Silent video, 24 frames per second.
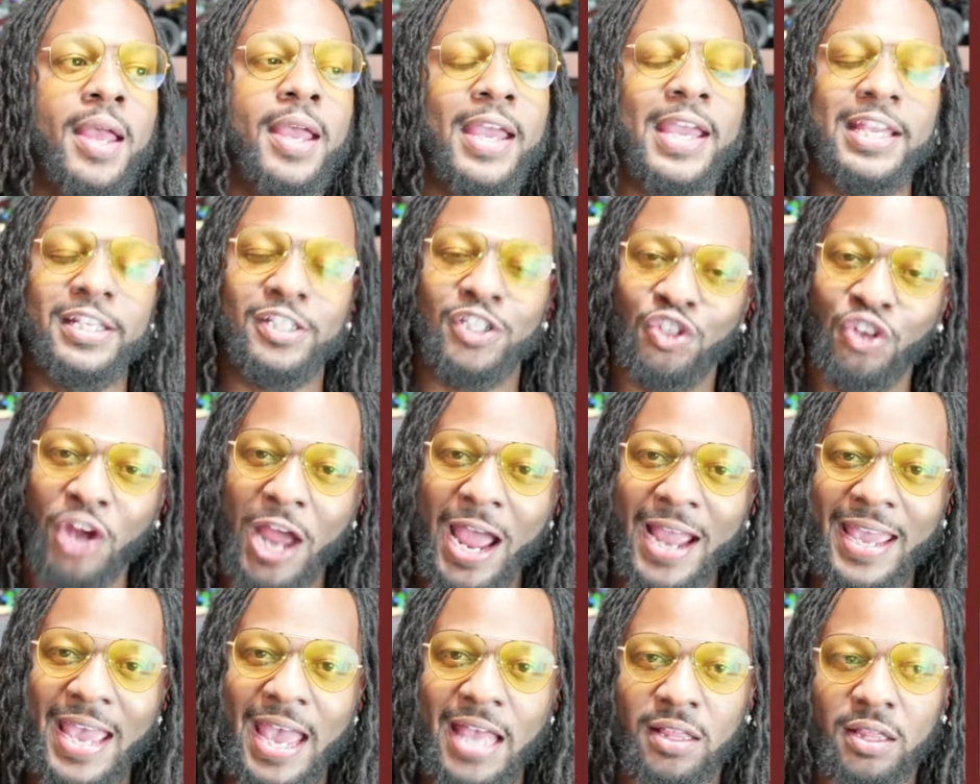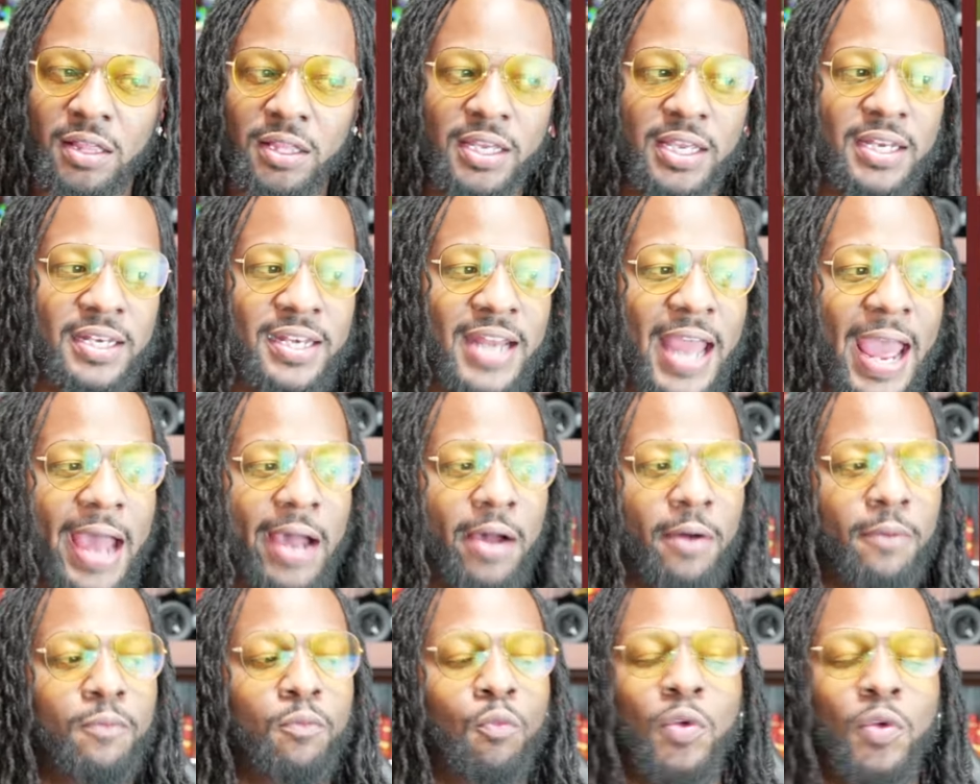He's a track athlete.
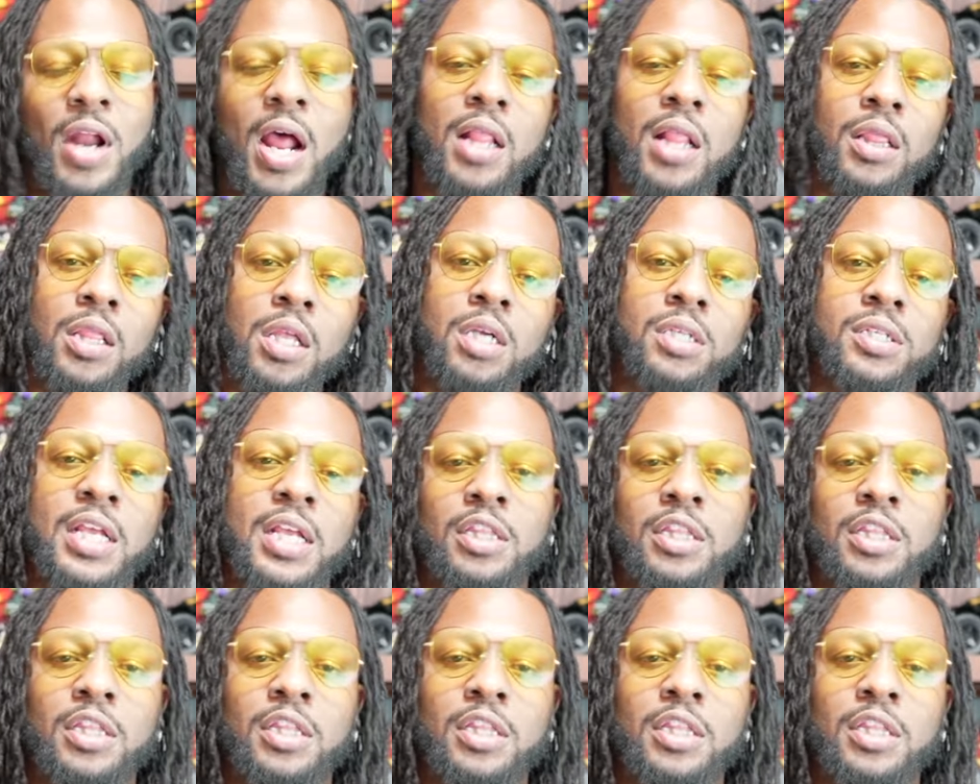Now, when I looked